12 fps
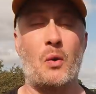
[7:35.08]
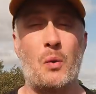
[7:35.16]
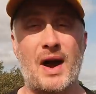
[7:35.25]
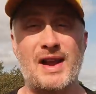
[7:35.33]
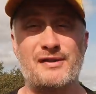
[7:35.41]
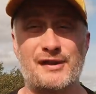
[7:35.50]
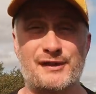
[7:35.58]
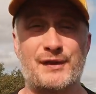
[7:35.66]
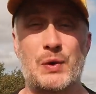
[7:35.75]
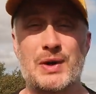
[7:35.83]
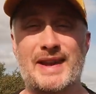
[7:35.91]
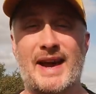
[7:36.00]
away for
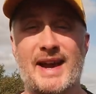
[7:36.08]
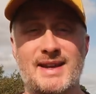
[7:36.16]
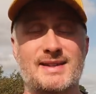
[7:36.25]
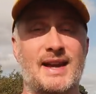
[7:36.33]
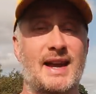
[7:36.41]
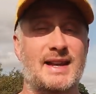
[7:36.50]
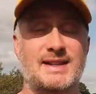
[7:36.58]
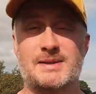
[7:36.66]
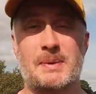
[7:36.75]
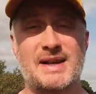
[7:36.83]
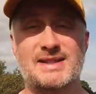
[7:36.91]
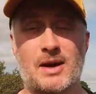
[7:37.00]
4 days to
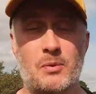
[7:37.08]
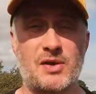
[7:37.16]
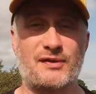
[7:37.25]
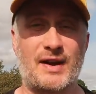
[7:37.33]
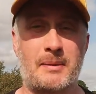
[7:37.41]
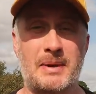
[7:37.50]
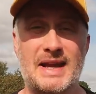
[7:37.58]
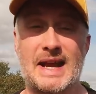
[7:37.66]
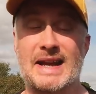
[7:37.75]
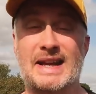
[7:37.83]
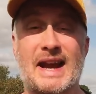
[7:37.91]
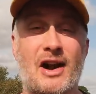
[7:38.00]
spend time with family
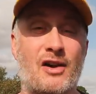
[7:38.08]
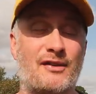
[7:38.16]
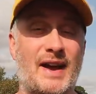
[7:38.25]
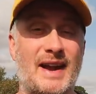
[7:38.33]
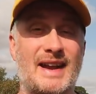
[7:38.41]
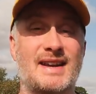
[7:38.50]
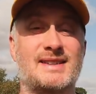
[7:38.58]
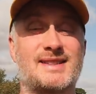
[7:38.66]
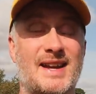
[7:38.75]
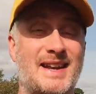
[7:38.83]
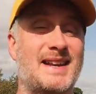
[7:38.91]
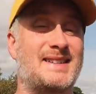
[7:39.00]
in a caravan in
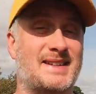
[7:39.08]
sunny